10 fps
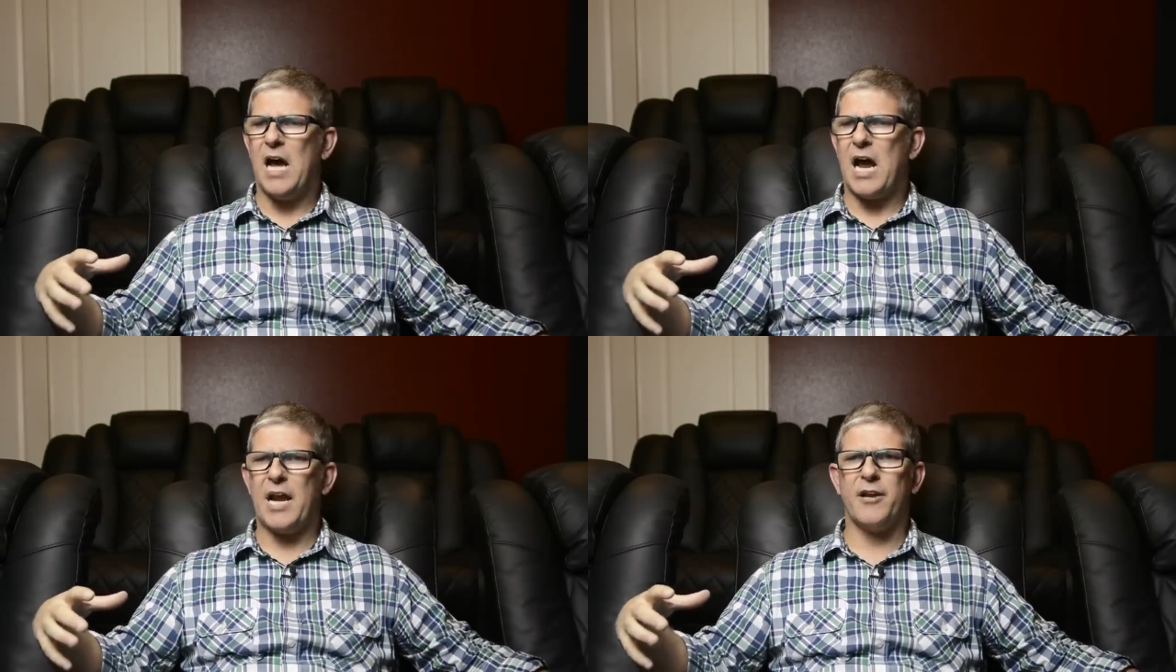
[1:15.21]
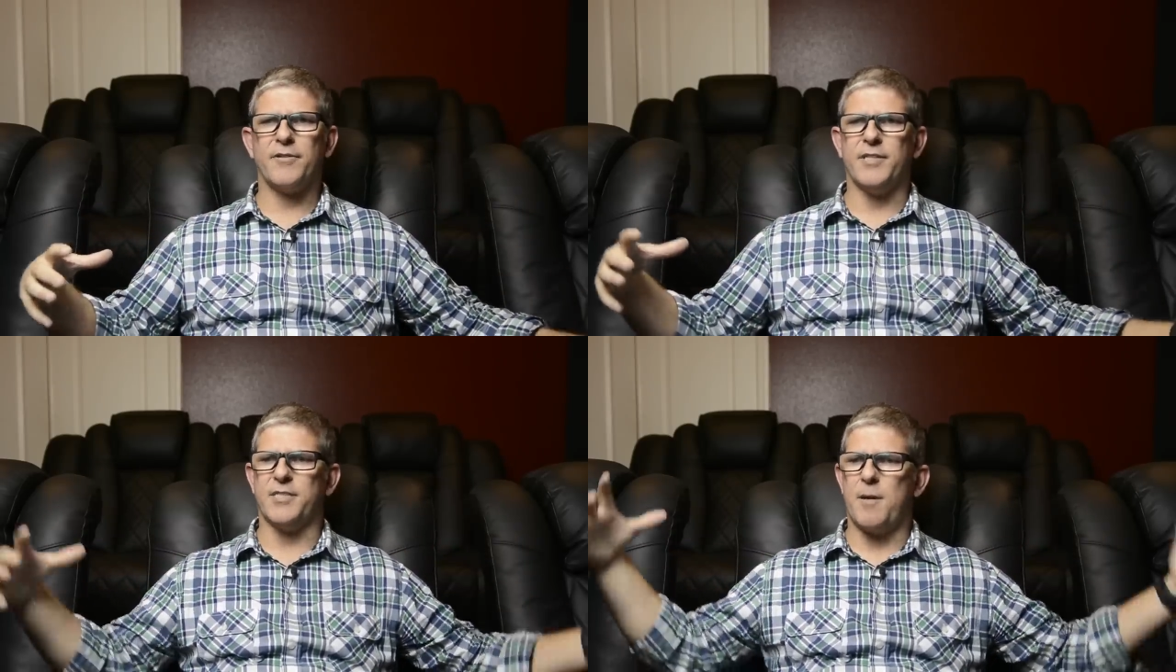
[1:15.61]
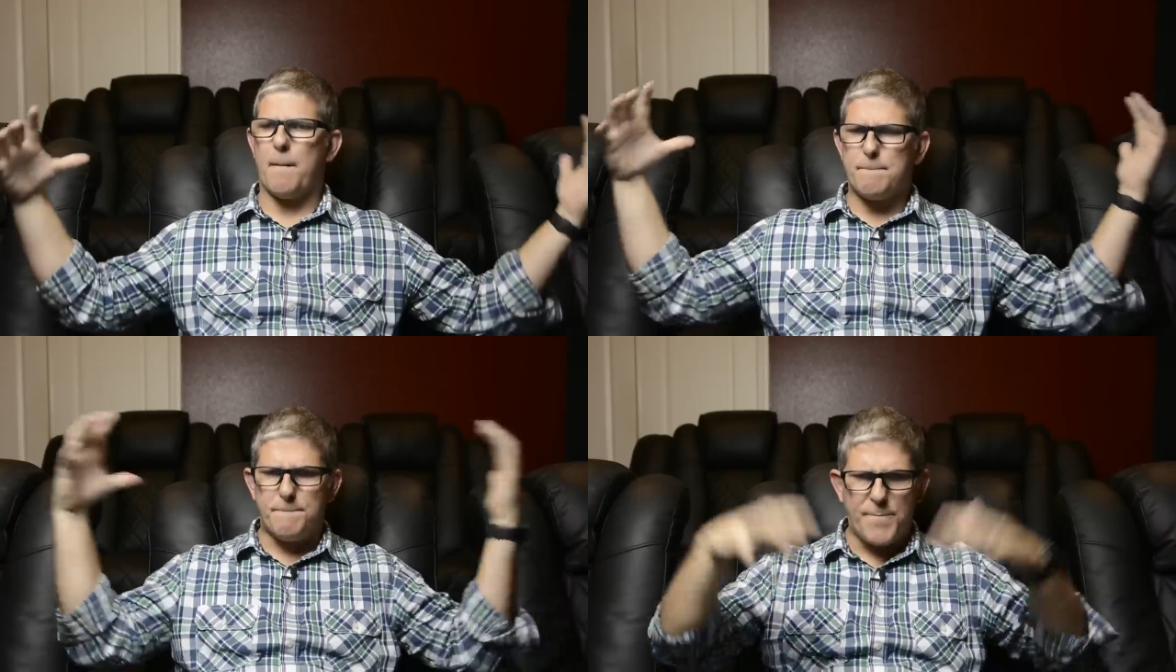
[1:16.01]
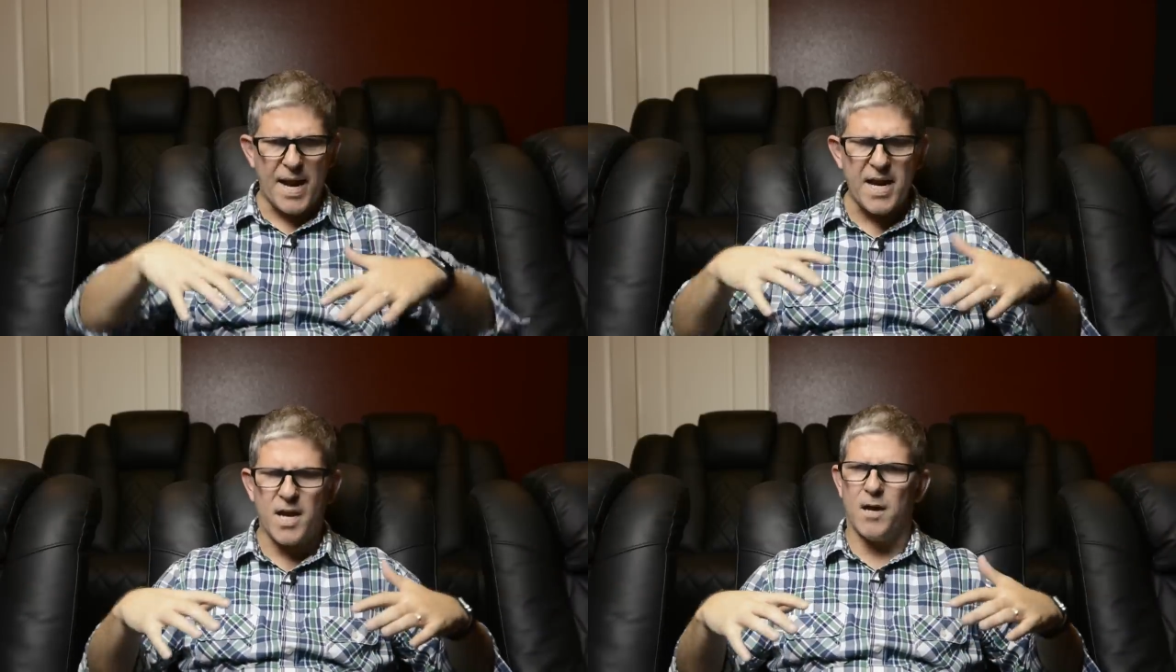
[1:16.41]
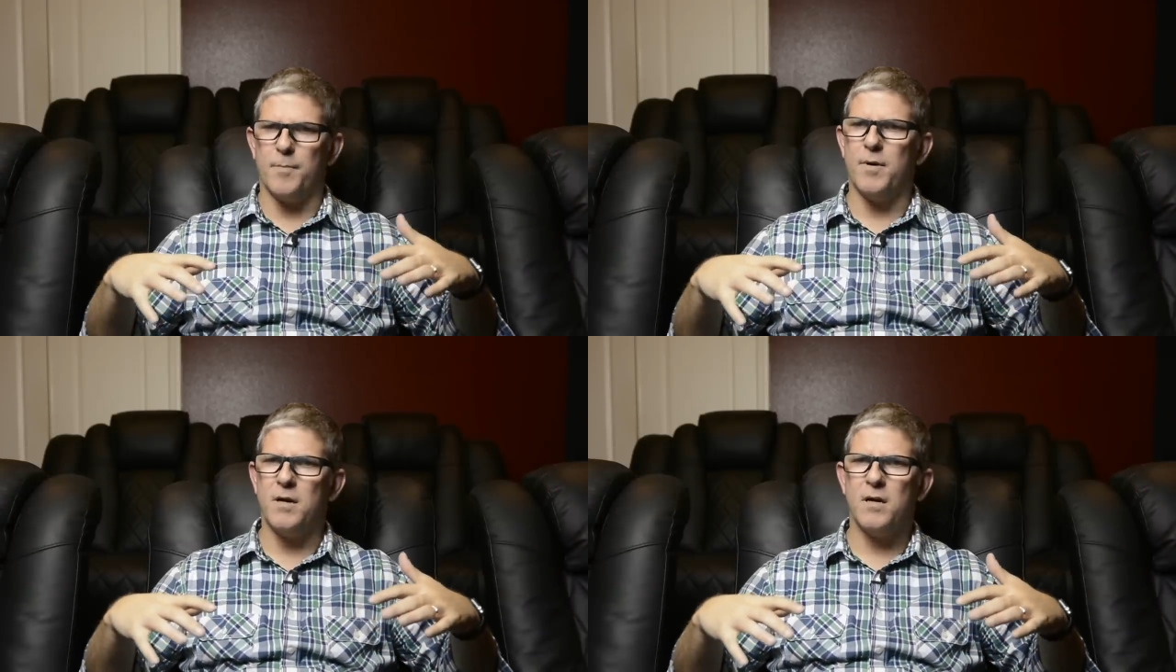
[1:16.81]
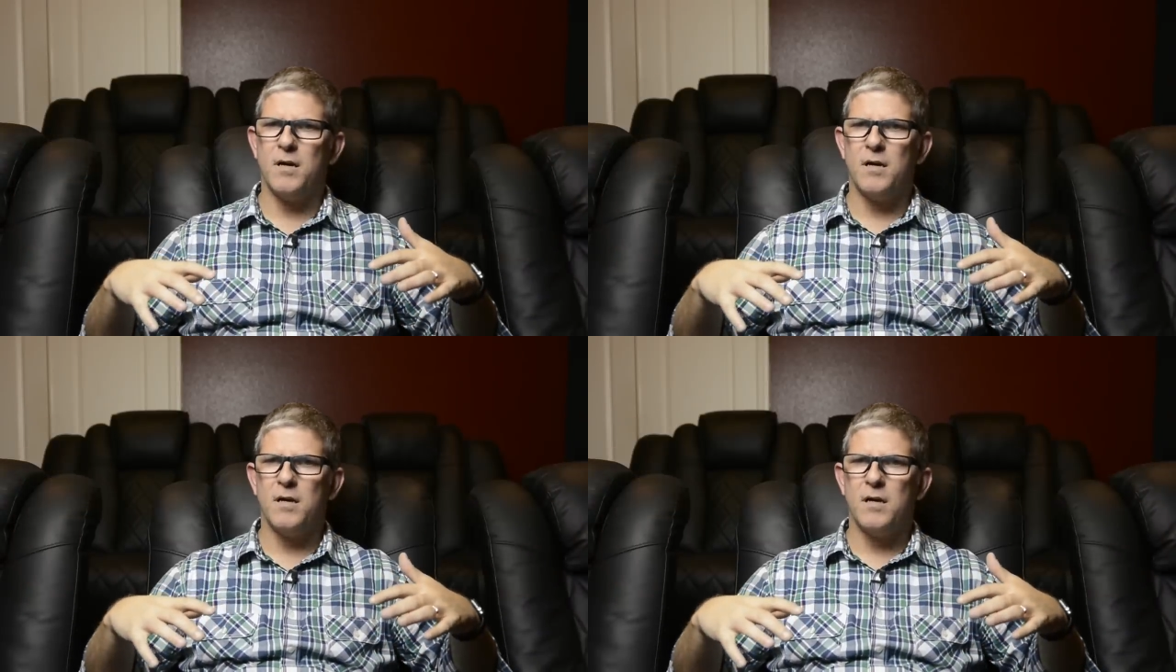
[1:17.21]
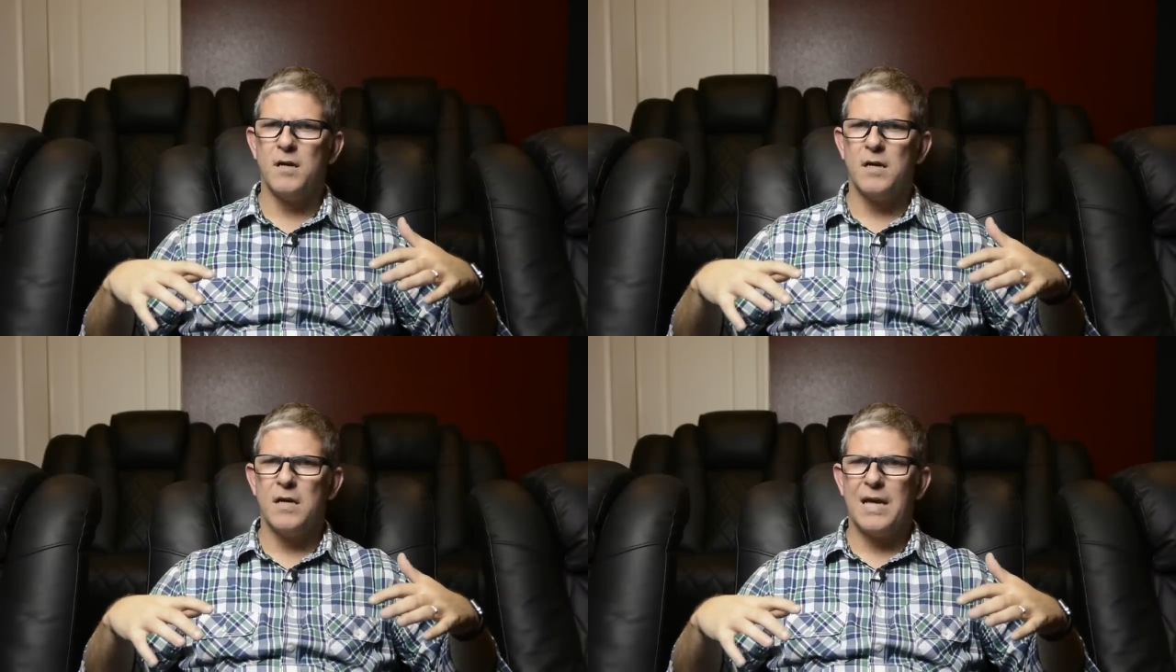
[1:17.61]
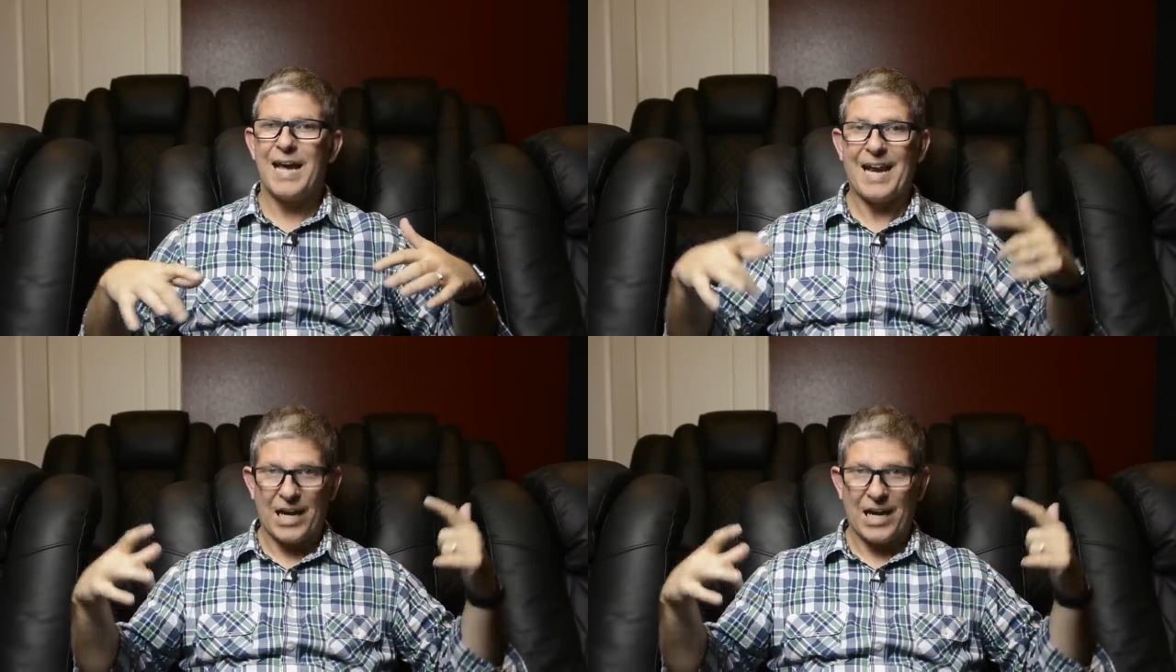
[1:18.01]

I hear this bam. And